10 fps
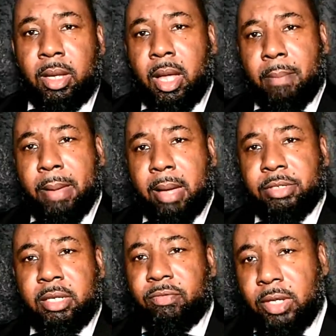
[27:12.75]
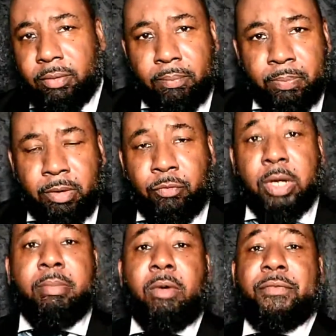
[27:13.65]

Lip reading: I'm Bob TV, Freedom on